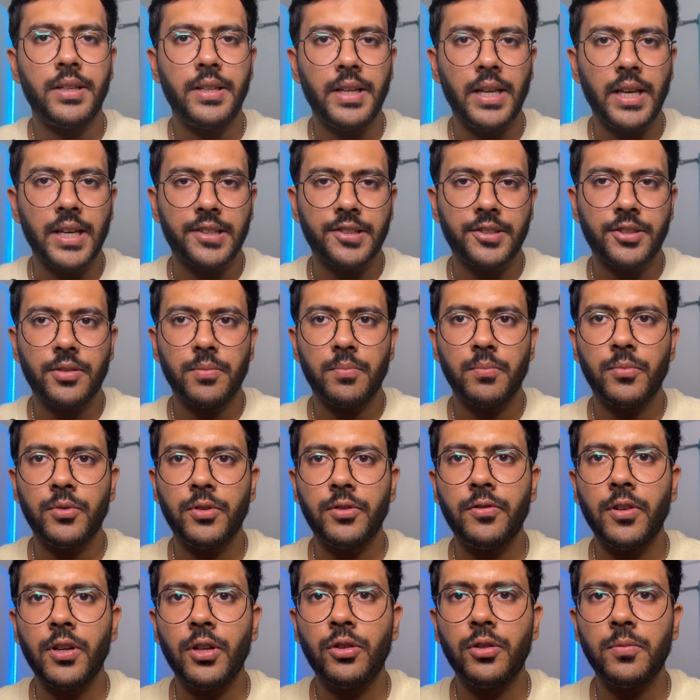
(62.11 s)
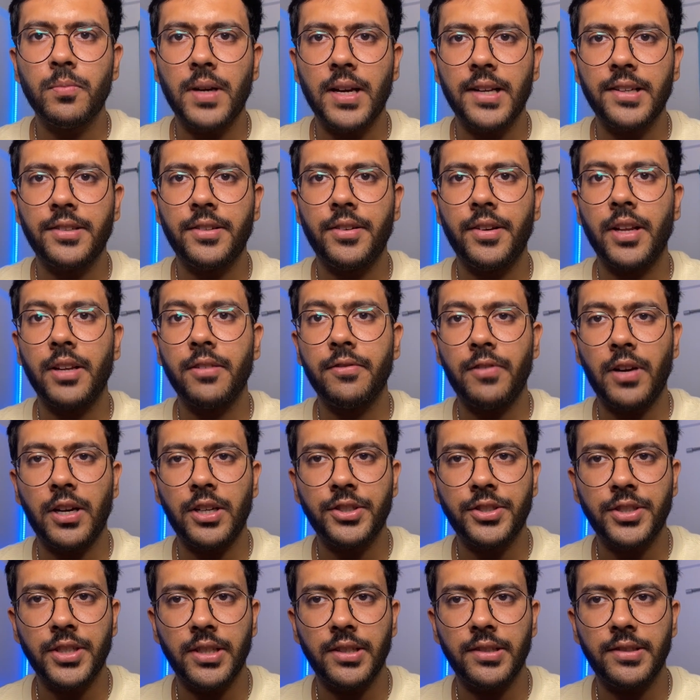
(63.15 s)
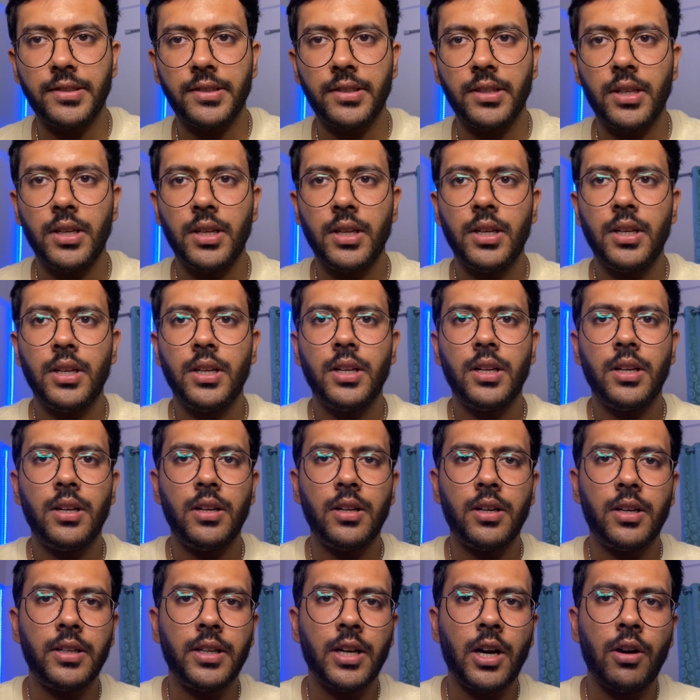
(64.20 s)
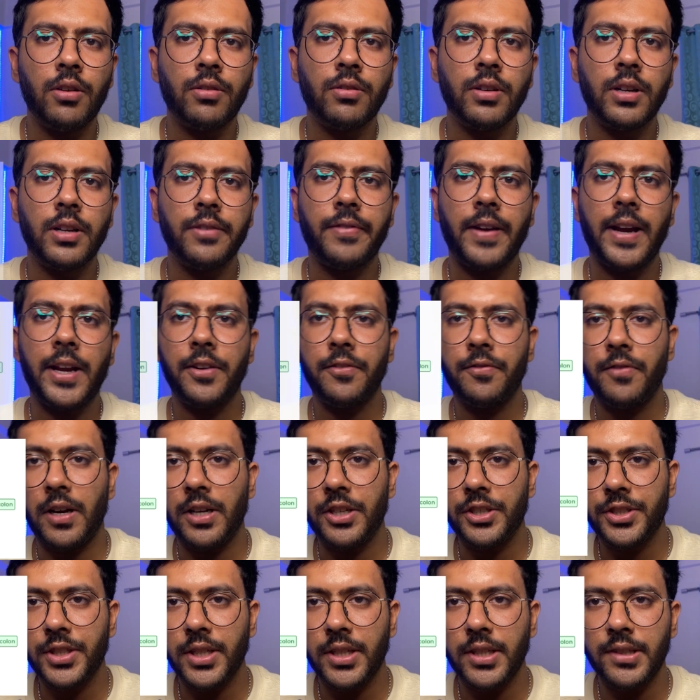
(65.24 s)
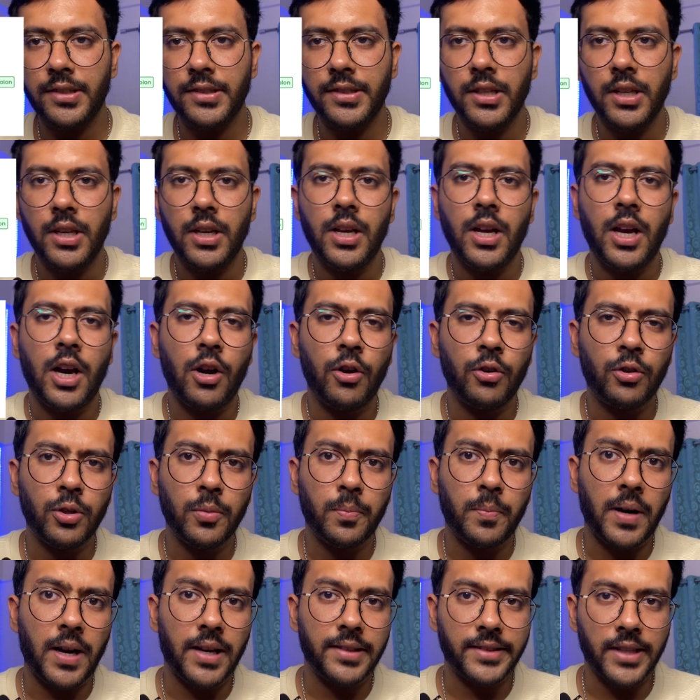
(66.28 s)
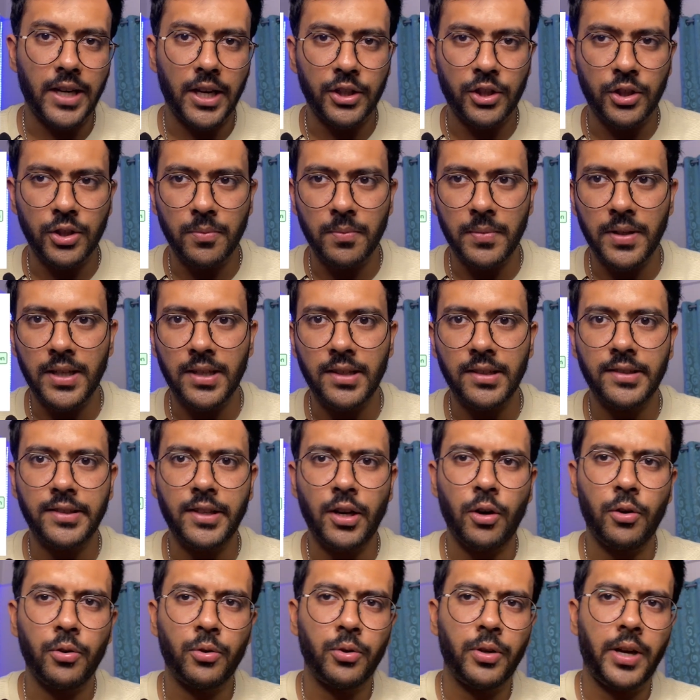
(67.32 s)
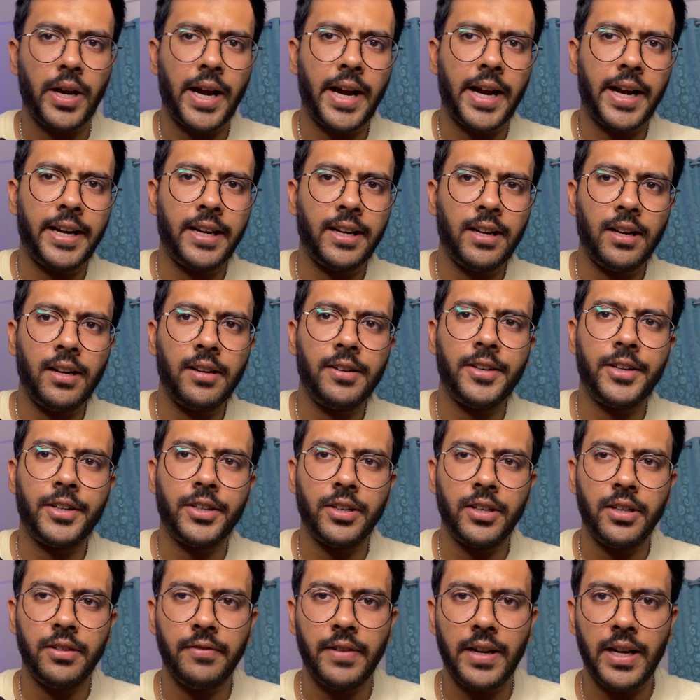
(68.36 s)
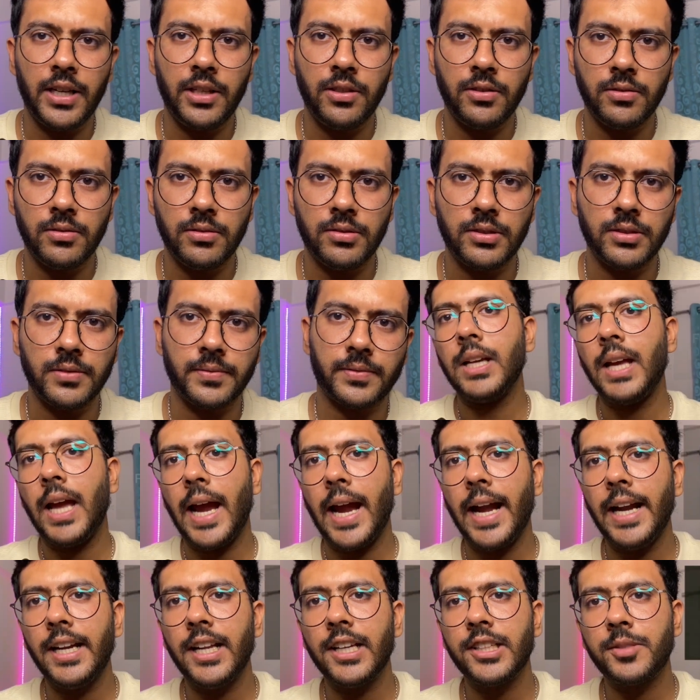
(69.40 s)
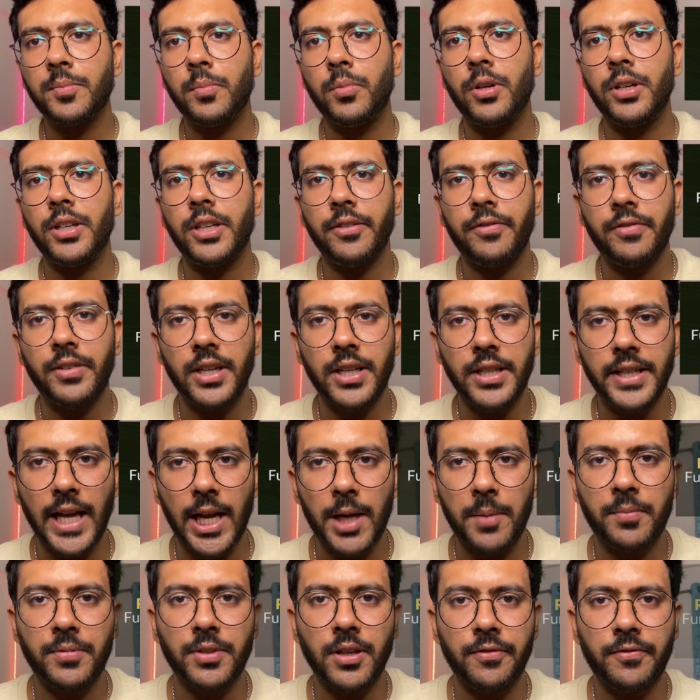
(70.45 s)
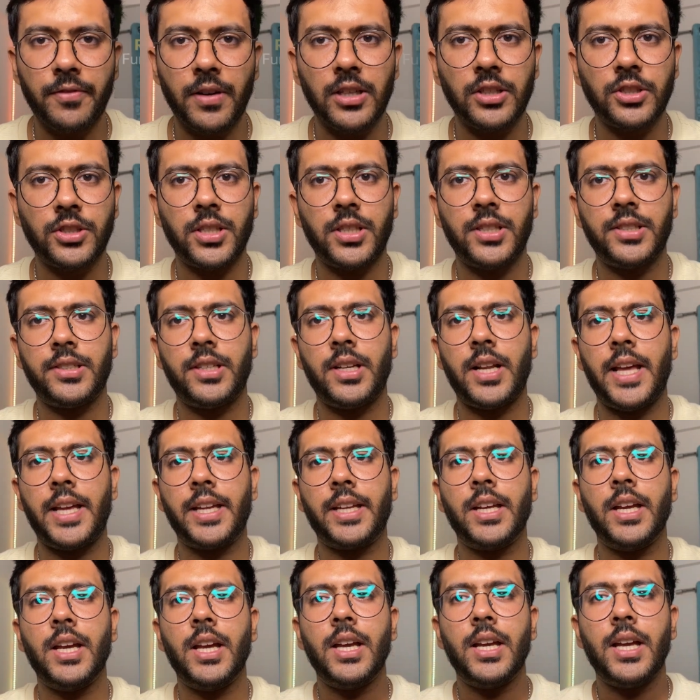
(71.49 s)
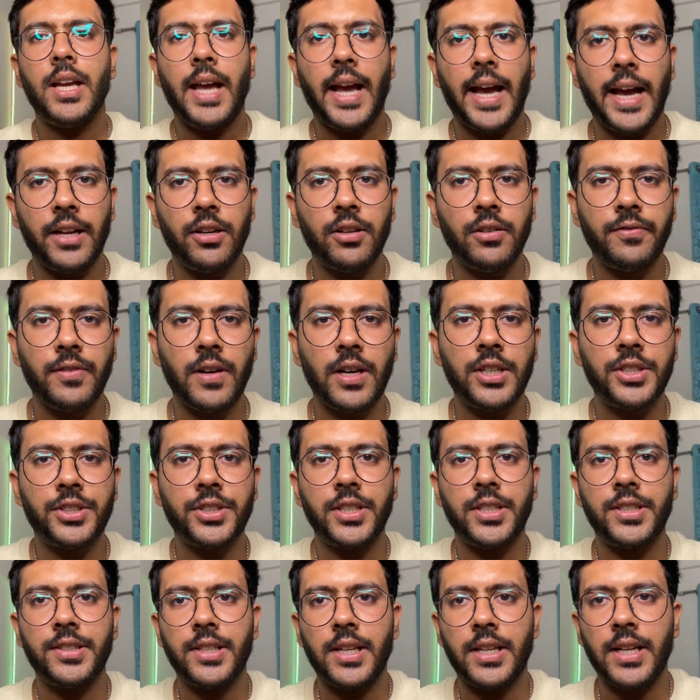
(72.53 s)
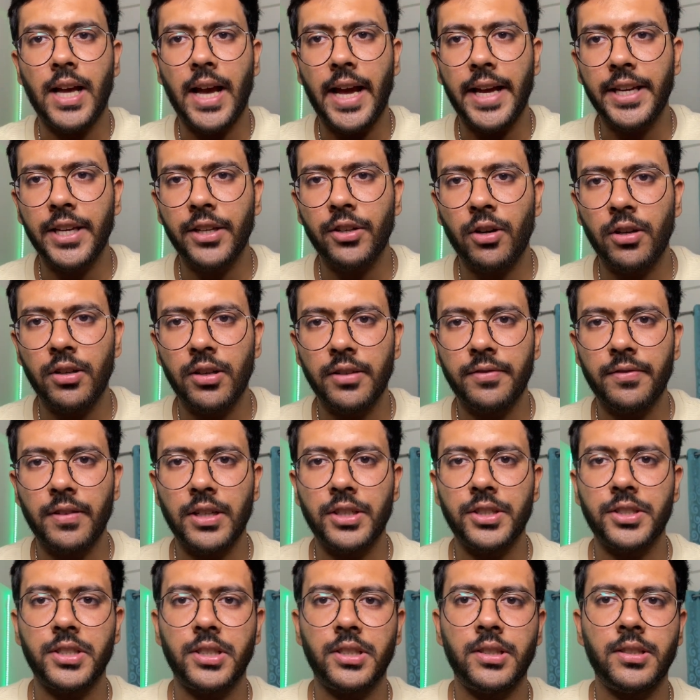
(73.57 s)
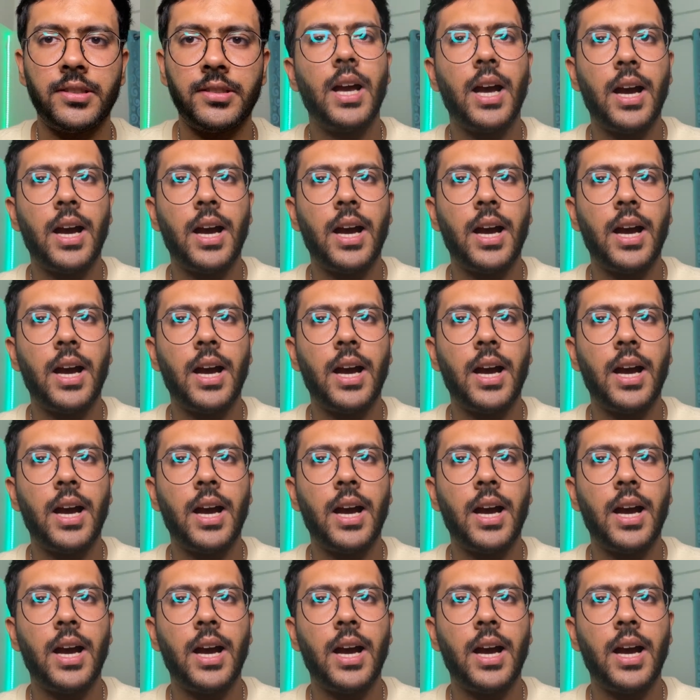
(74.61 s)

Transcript: Next, move on to mastering functions. Learn how to define functions, how to pass arguments, how to handle return values, and explore different types of functions like arrow functions and higher order functions.